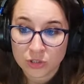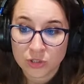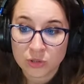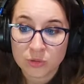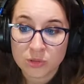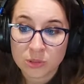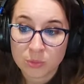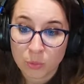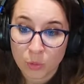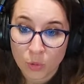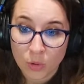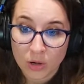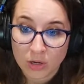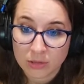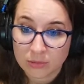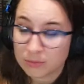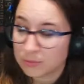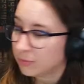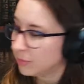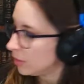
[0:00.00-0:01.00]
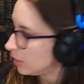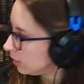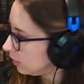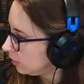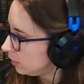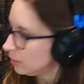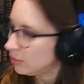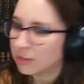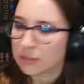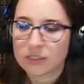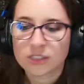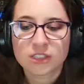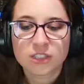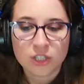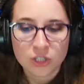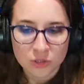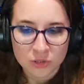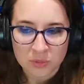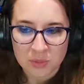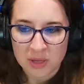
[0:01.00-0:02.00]
she was born.
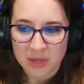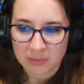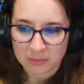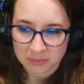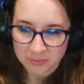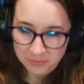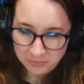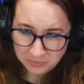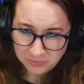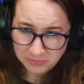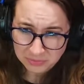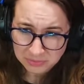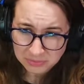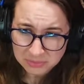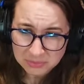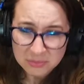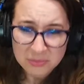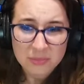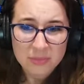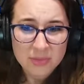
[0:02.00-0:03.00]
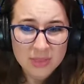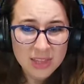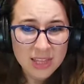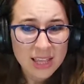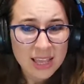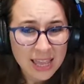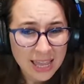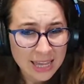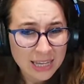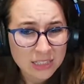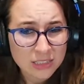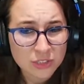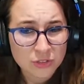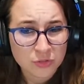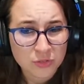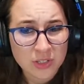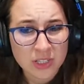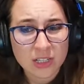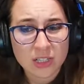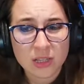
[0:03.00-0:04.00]
Excuse me. And
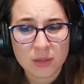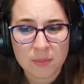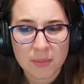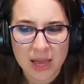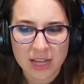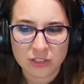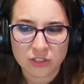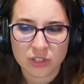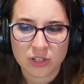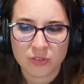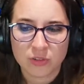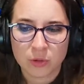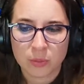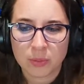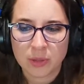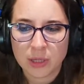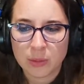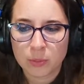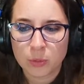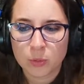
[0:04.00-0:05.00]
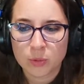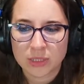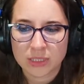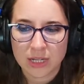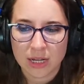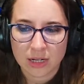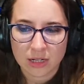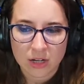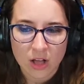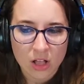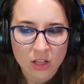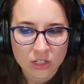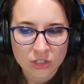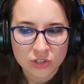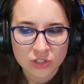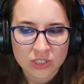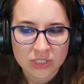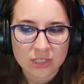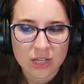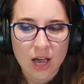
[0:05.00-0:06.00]
defeated the magic of her people with
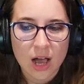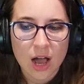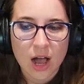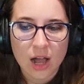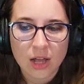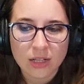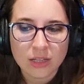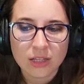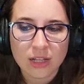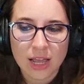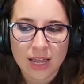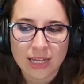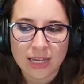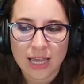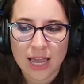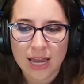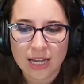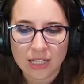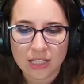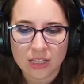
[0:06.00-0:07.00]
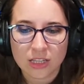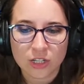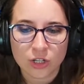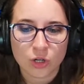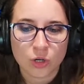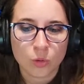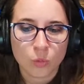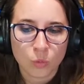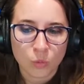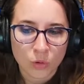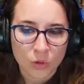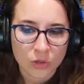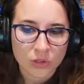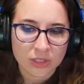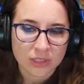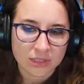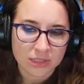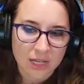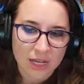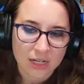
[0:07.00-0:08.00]
technologies unlike anything her world
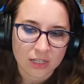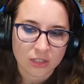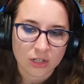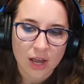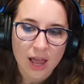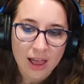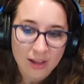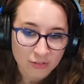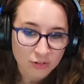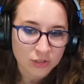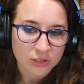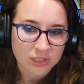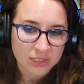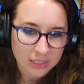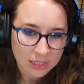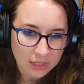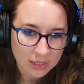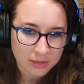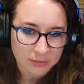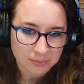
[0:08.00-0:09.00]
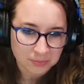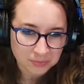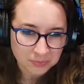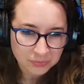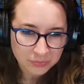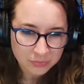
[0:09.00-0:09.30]
has ever seen.